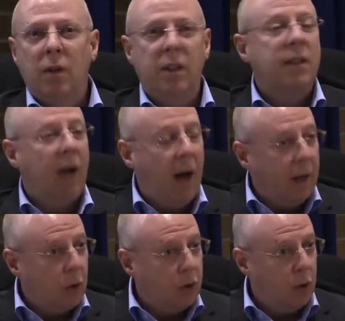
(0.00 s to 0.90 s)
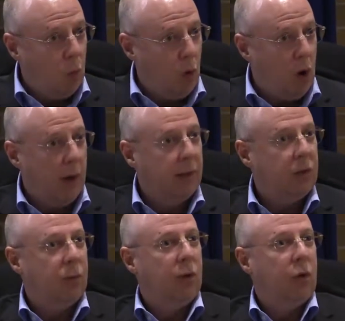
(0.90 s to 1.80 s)
desires and
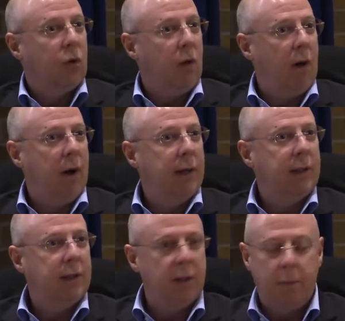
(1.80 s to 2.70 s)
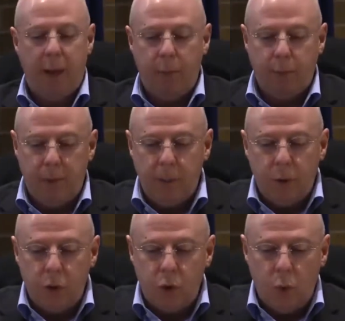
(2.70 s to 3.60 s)
wants with your clients and the
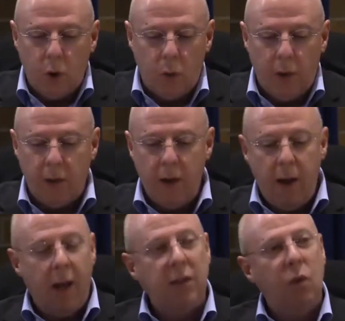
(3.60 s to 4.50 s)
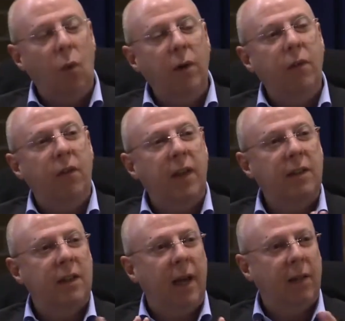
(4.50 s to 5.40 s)
people that you work with. And so one of the
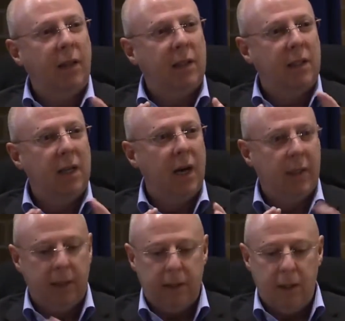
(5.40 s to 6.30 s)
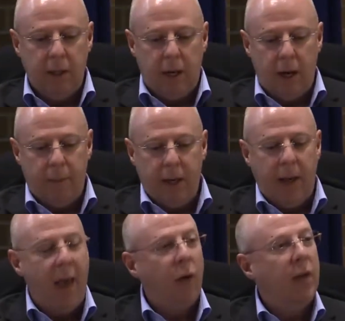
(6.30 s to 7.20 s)
things that ethics does in
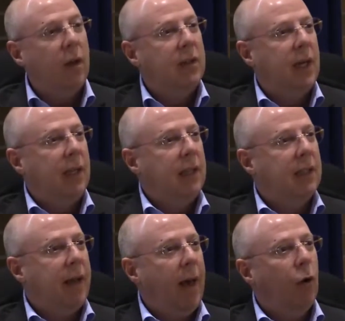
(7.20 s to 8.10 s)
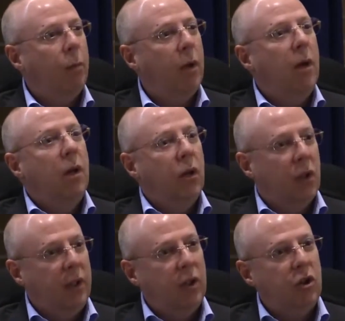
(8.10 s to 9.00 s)
a healthcare setting is help
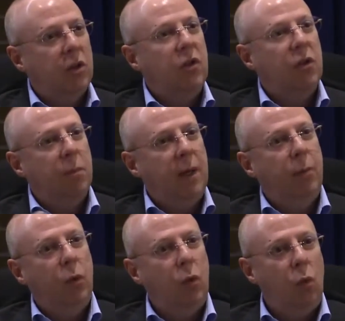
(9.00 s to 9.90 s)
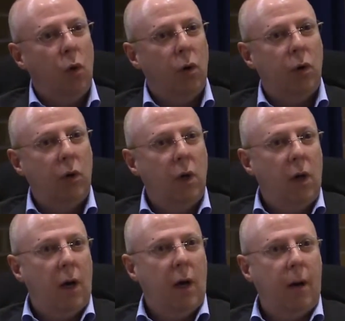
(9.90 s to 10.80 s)
clinicians and people who work
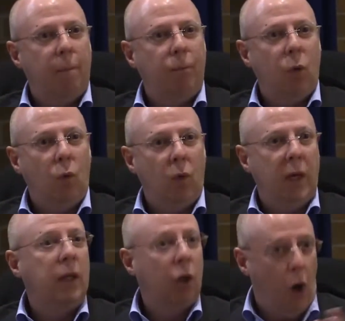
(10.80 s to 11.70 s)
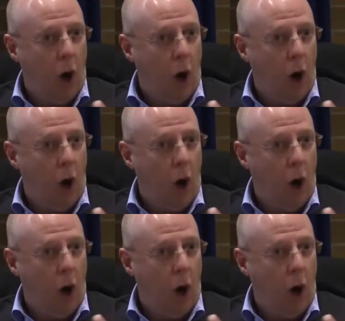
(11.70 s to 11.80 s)
in